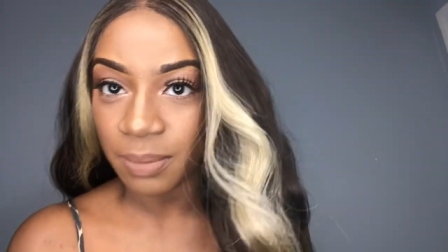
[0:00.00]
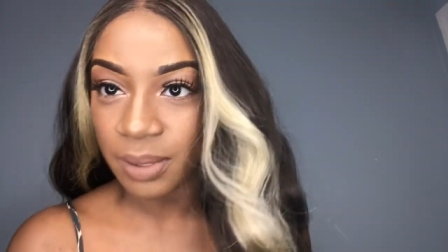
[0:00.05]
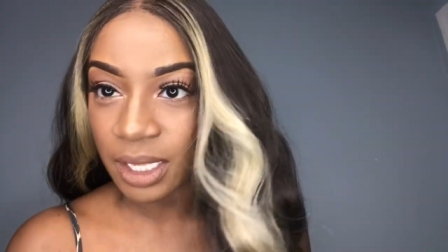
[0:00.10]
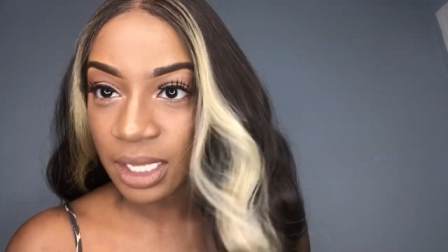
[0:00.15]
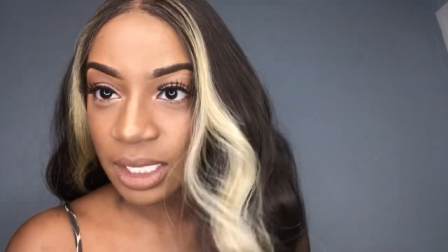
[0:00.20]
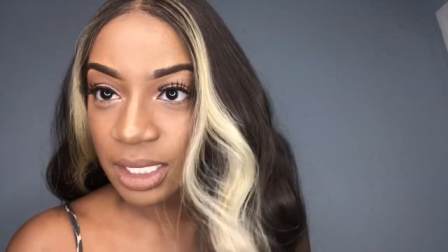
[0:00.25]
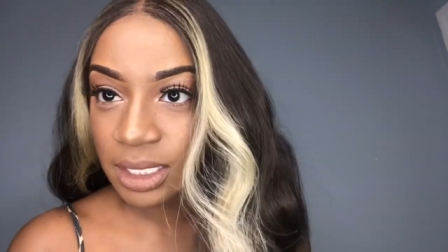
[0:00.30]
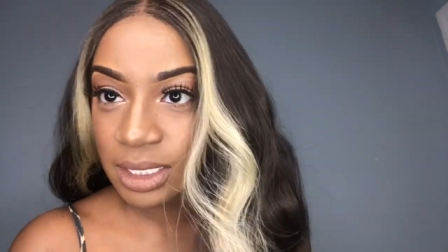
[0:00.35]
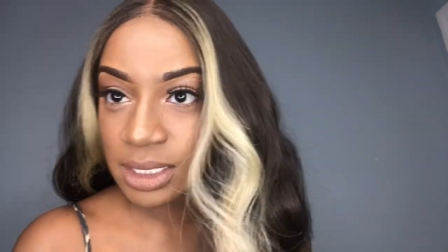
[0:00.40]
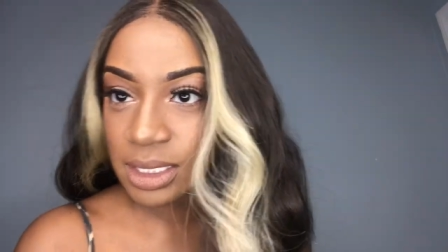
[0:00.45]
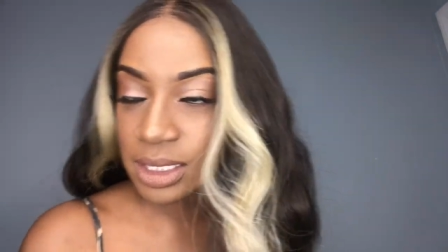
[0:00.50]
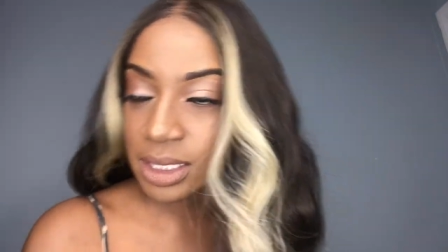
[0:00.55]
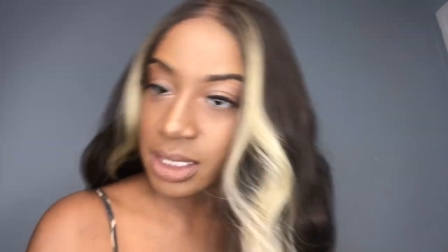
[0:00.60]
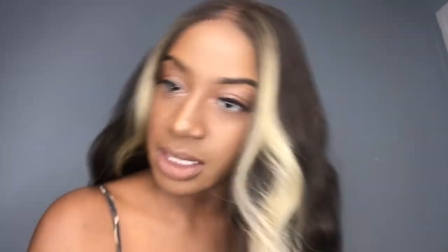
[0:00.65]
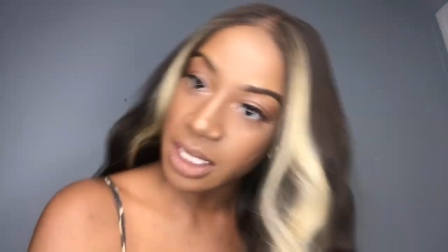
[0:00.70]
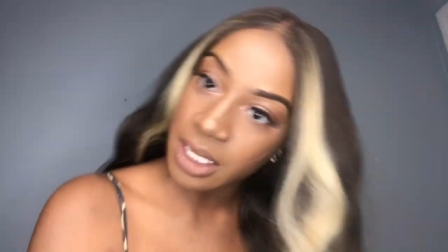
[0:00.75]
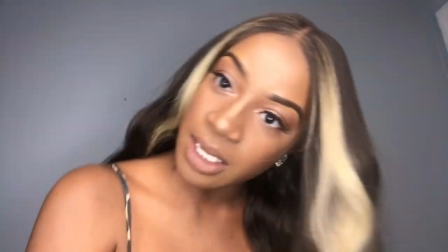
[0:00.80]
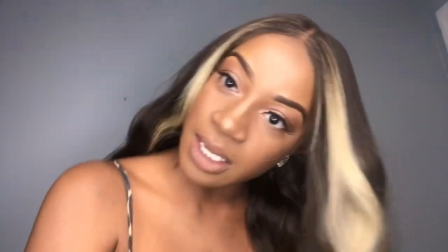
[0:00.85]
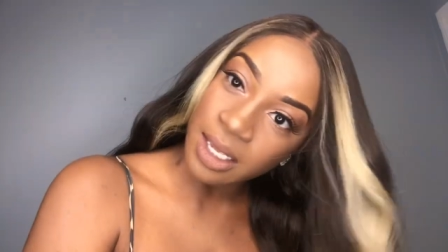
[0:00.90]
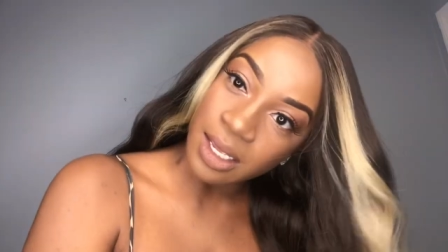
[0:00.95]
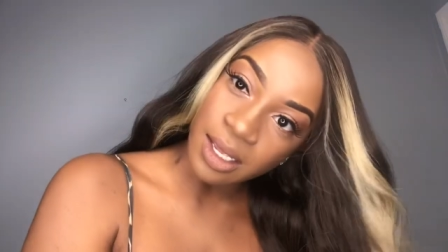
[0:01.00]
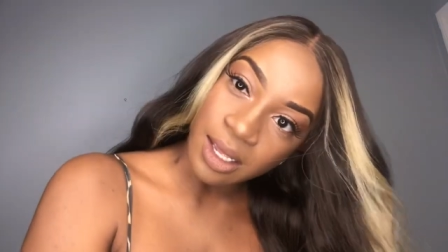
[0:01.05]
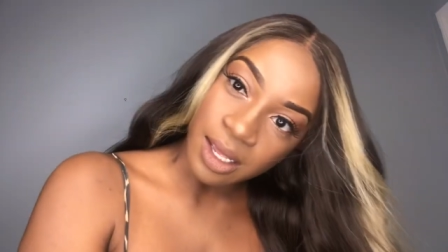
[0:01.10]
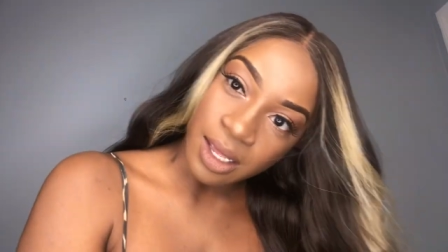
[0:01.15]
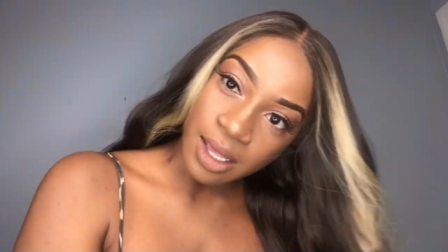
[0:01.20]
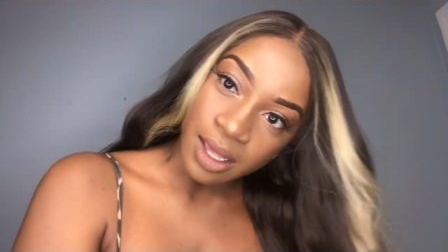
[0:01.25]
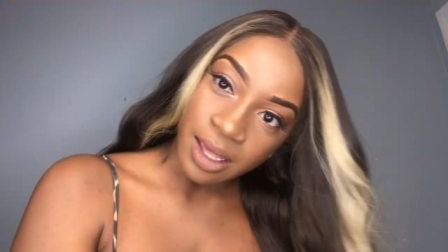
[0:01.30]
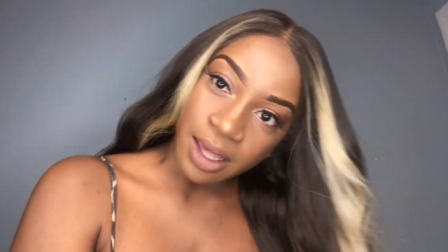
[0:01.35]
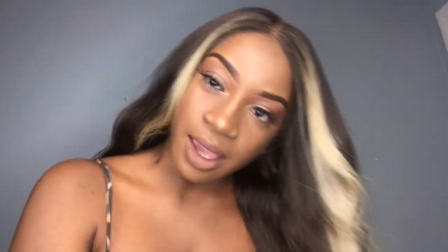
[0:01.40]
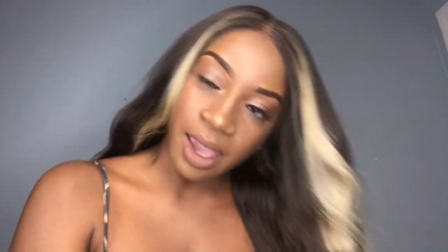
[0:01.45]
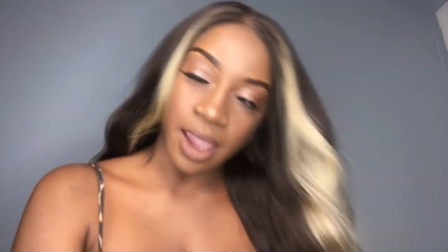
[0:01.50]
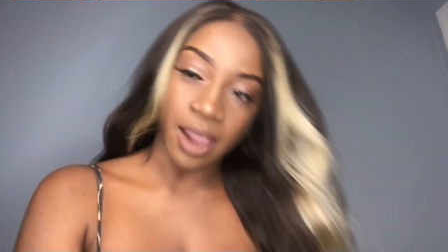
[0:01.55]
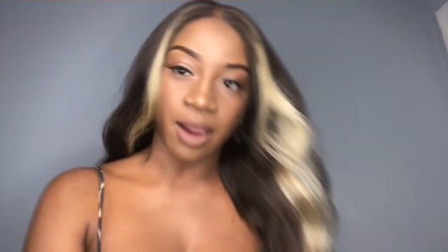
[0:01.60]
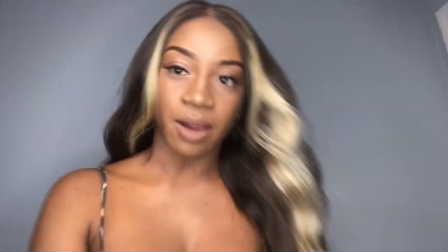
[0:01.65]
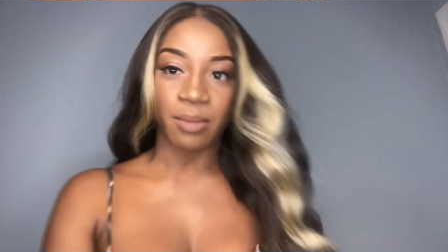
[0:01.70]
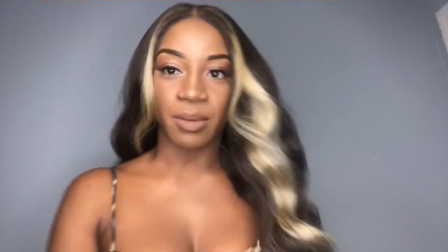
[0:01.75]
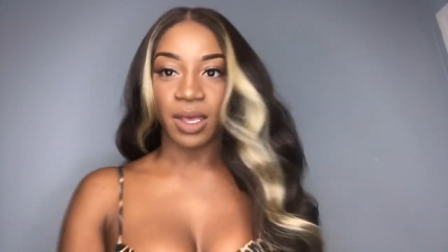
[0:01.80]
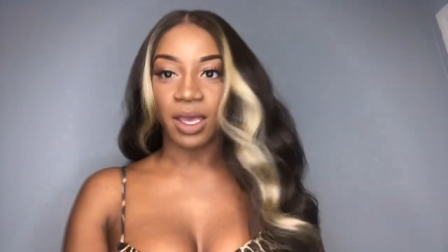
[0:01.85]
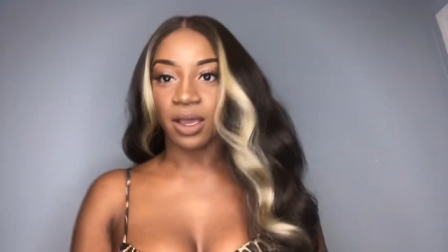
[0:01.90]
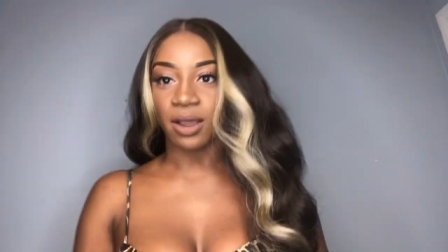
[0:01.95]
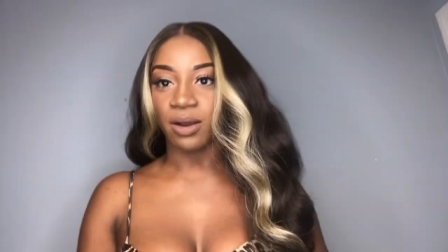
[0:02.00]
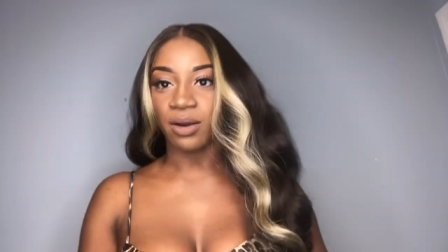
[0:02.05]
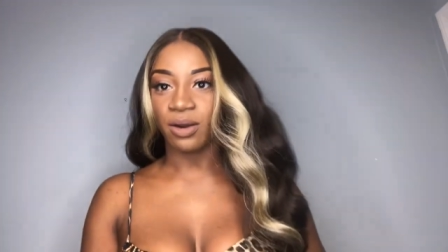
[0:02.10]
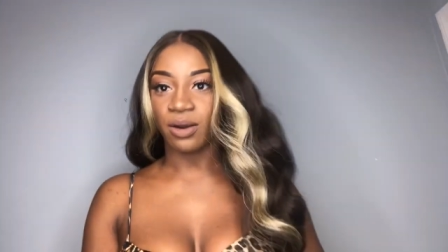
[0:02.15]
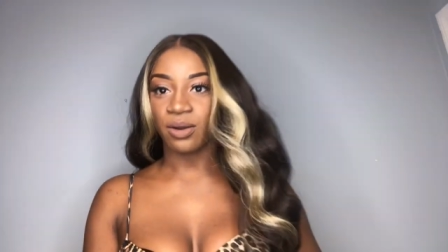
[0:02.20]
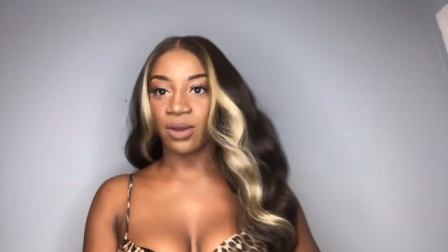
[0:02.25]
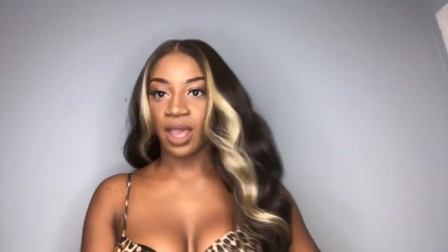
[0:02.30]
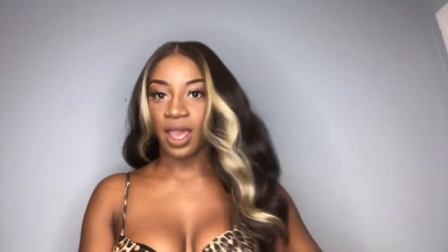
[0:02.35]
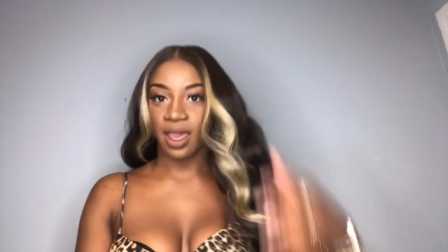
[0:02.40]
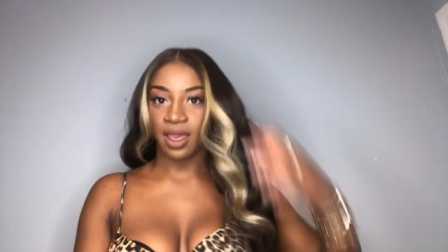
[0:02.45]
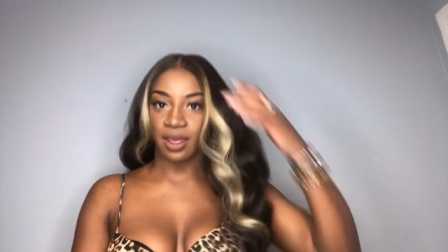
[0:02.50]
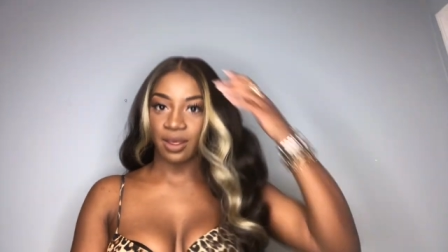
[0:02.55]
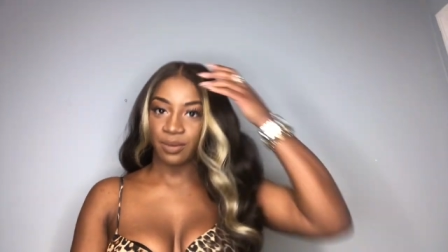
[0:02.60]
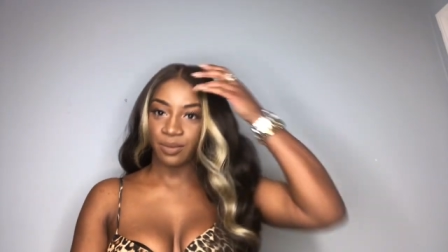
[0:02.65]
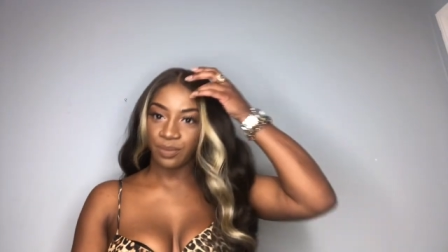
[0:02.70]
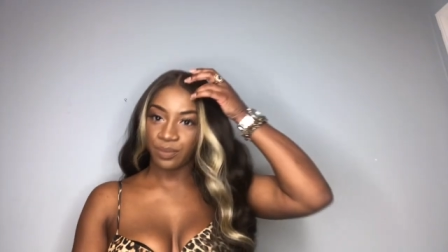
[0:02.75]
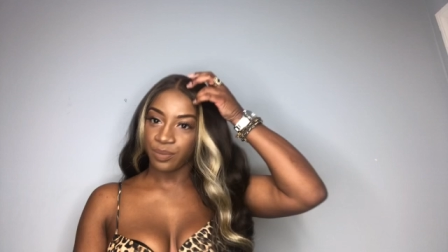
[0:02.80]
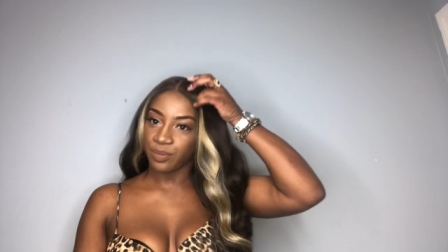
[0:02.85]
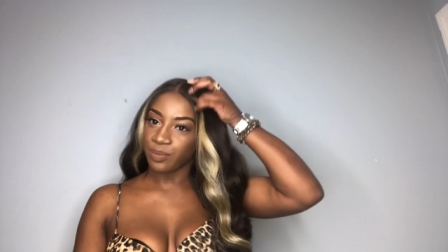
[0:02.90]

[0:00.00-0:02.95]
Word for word: Piece Caramel, okay?